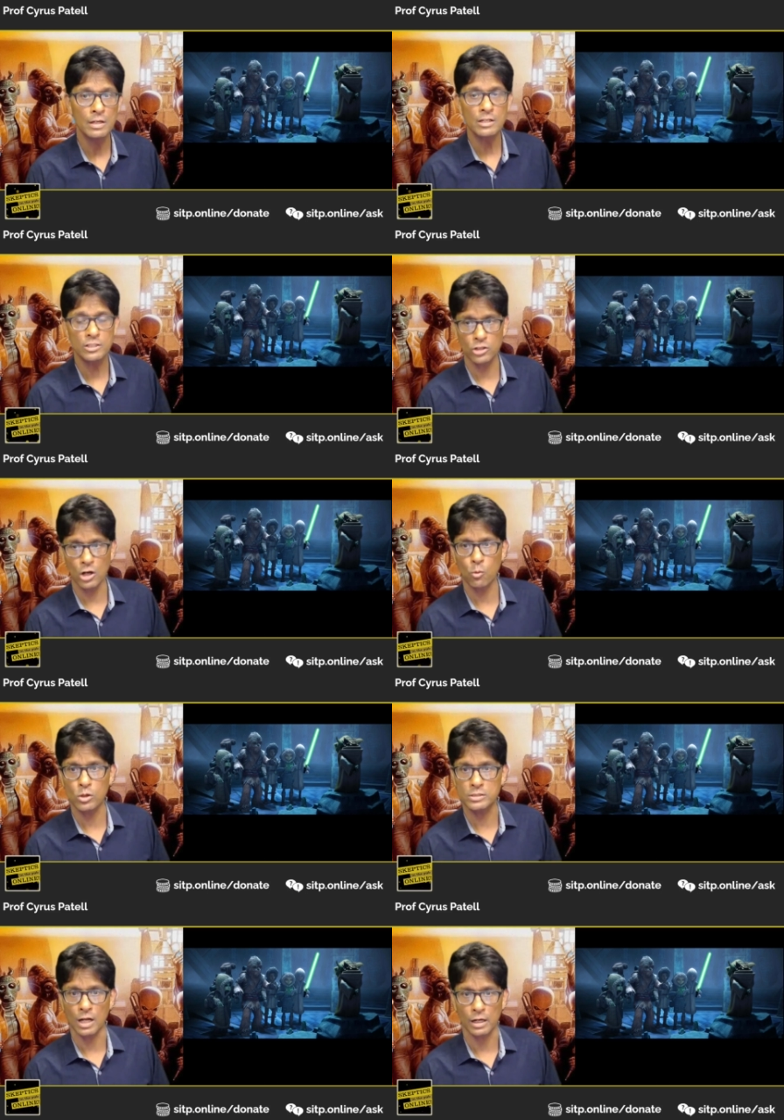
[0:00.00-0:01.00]

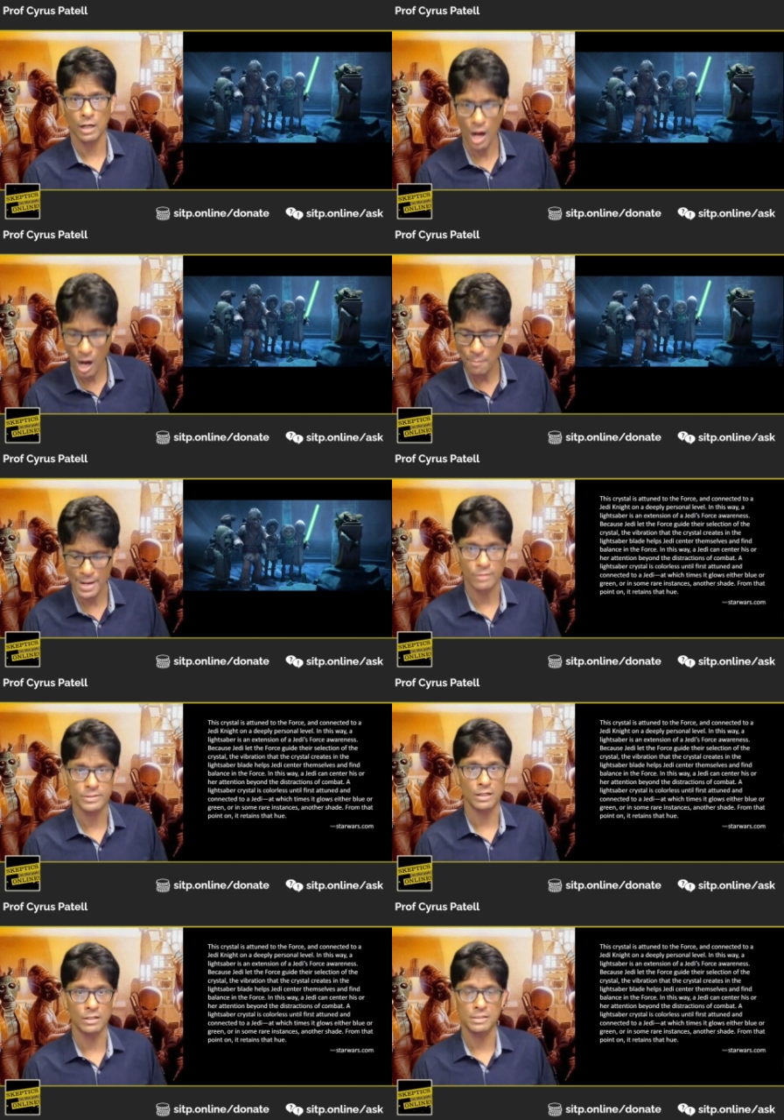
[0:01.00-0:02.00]
StarWars.com now
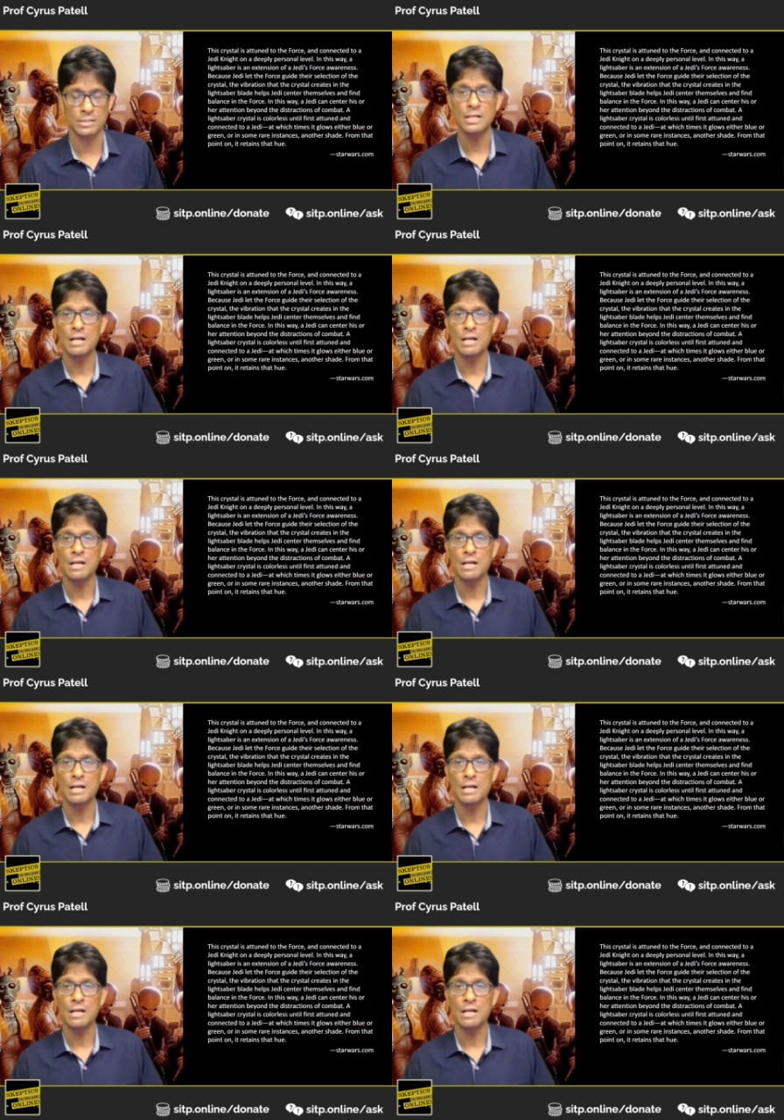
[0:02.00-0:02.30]
tells us